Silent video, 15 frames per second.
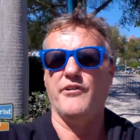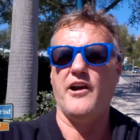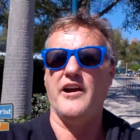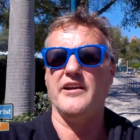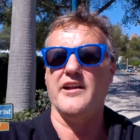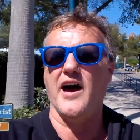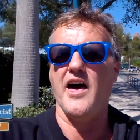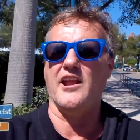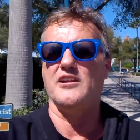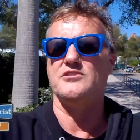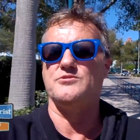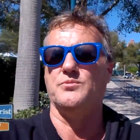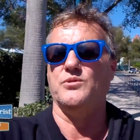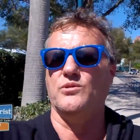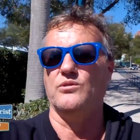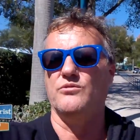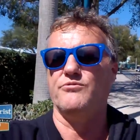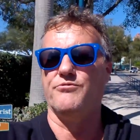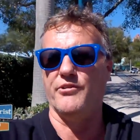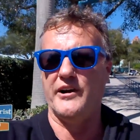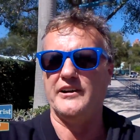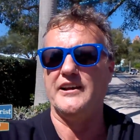very knowledgeable,
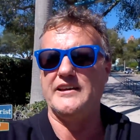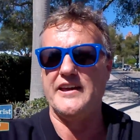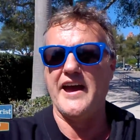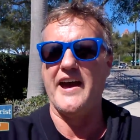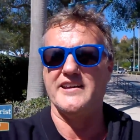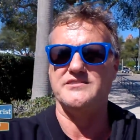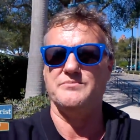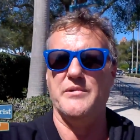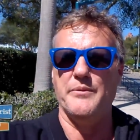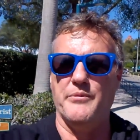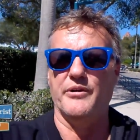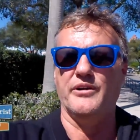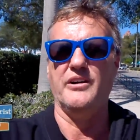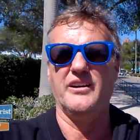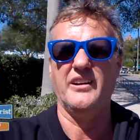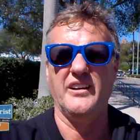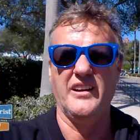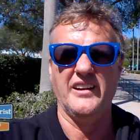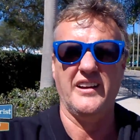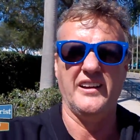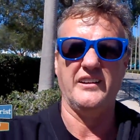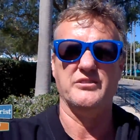friendly cast member.
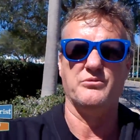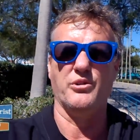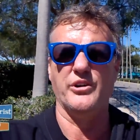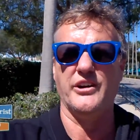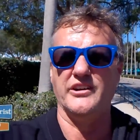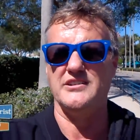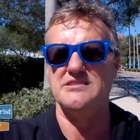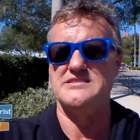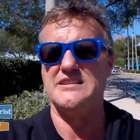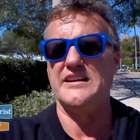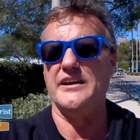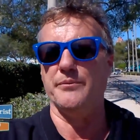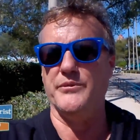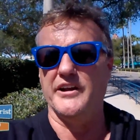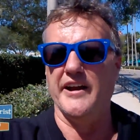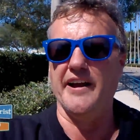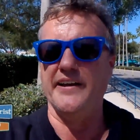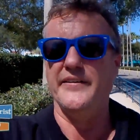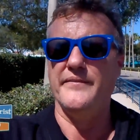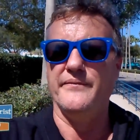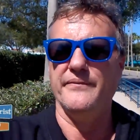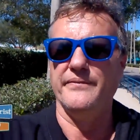It was really good to see him today.